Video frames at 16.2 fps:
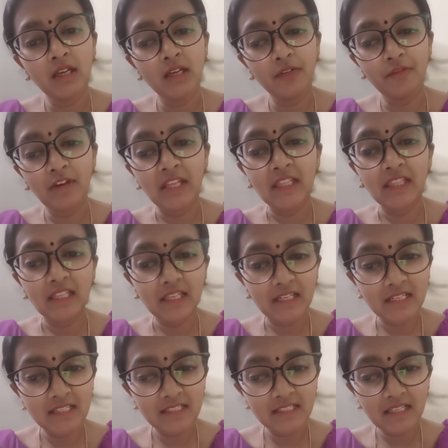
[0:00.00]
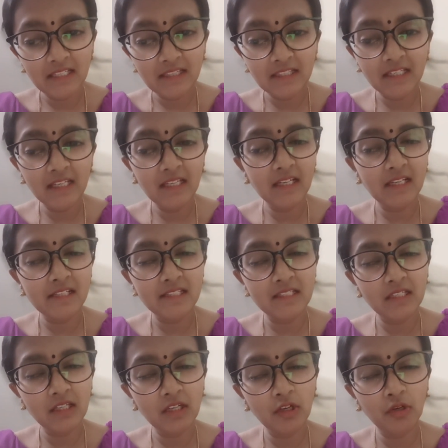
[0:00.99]
When there is a 3
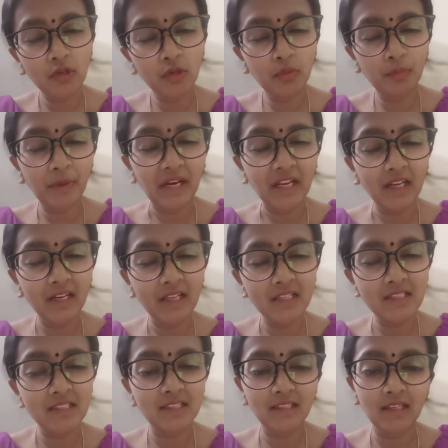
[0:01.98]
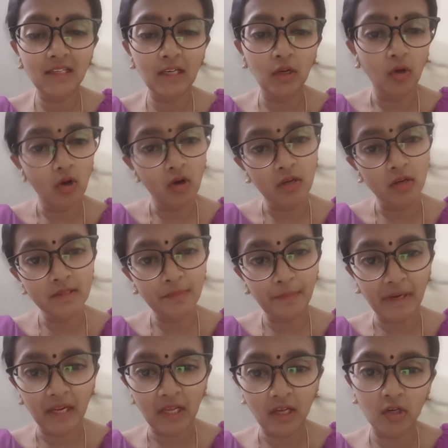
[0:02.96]
consecutive pregnancy loss
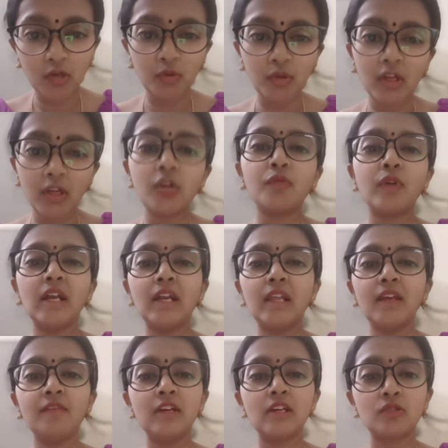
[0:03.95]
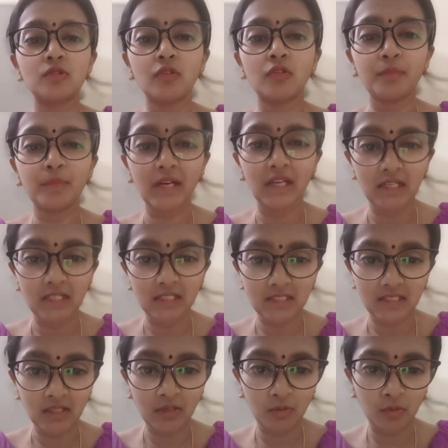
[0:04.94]
prior to the 20 weeks of
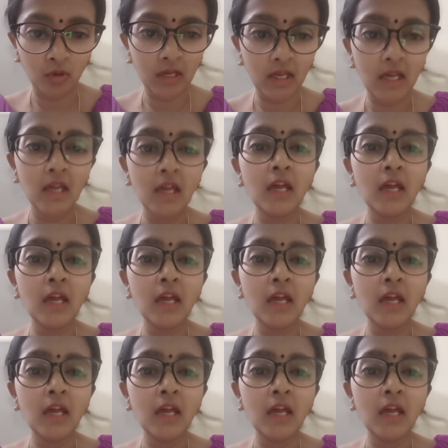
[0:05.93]
pregnancy. Okay,